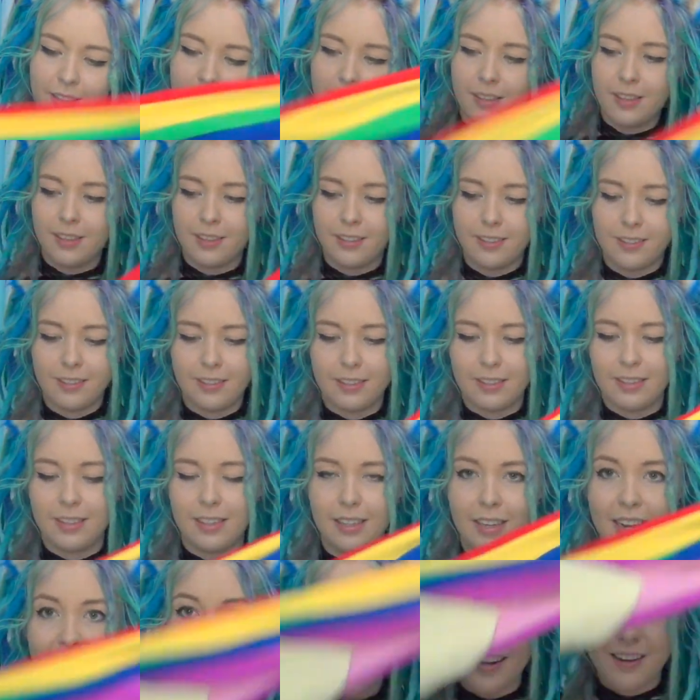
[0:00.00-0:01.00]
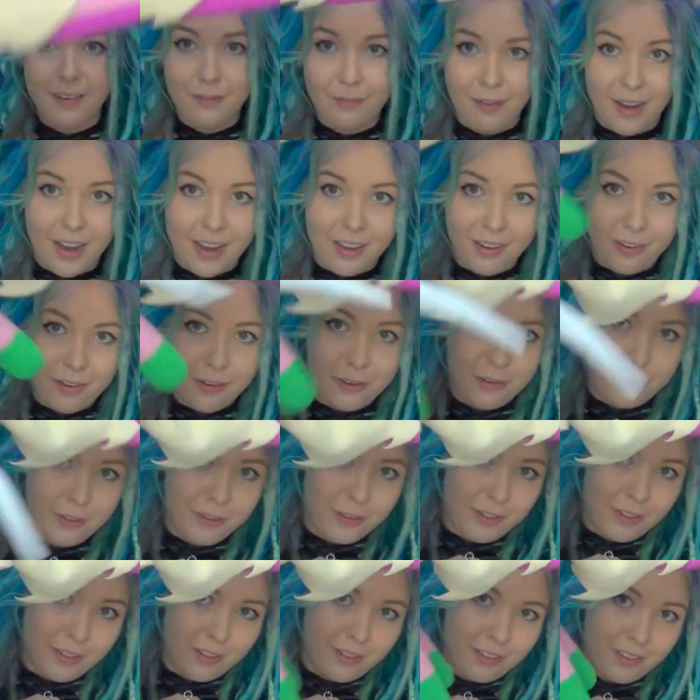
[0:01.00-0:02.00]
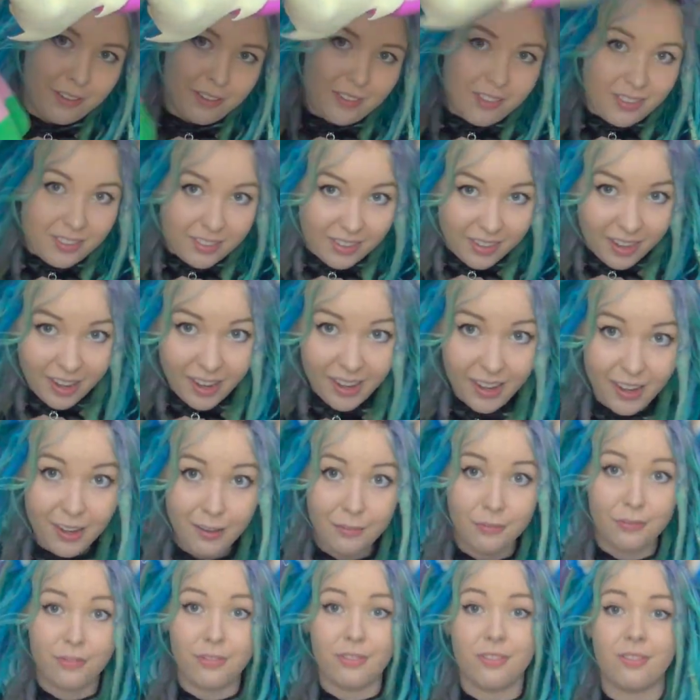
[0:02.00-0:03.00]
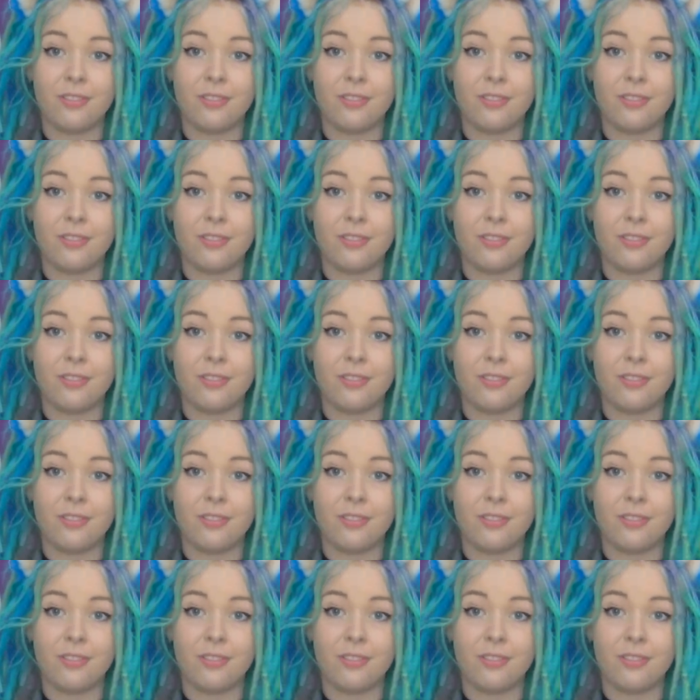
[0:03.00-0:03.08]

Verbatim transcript: this Lady Rainicorn scarf.